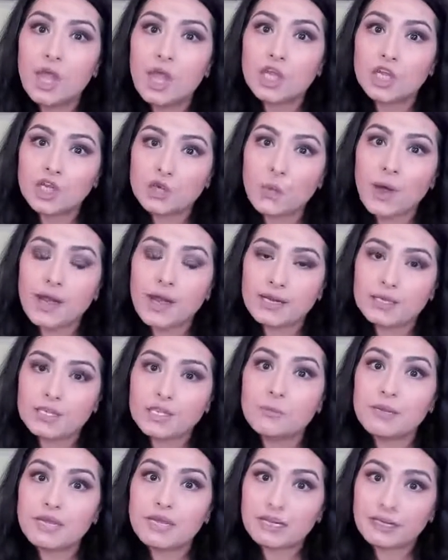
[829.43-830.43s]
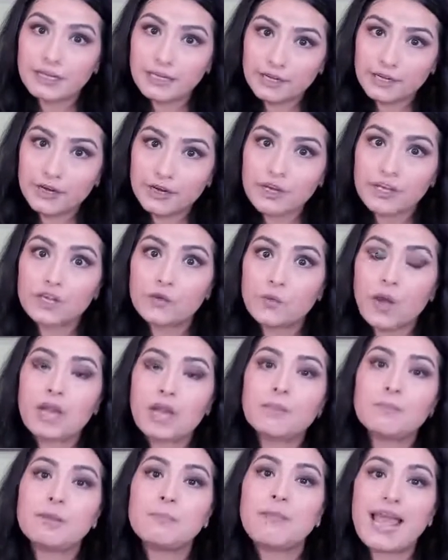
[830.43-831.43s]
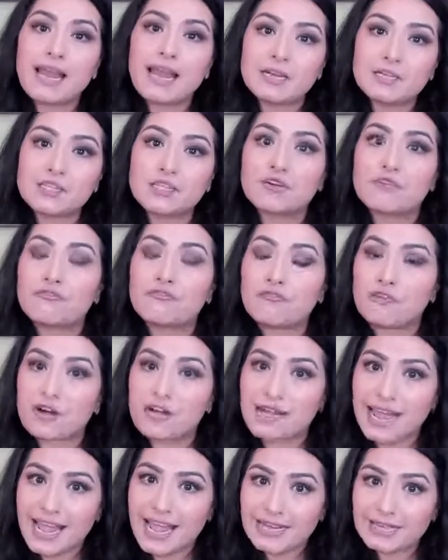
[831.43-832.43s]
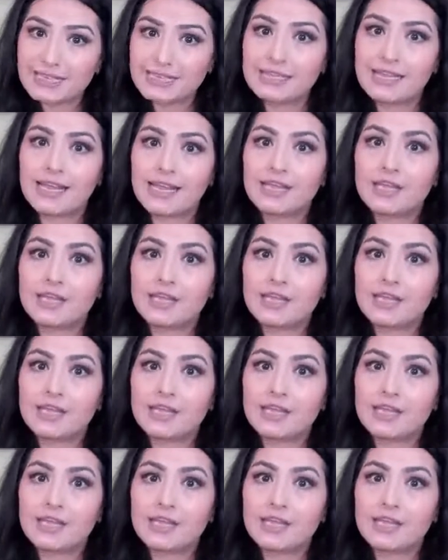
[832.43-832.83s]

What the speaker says: you wanted to be leader, you want to be manager for next,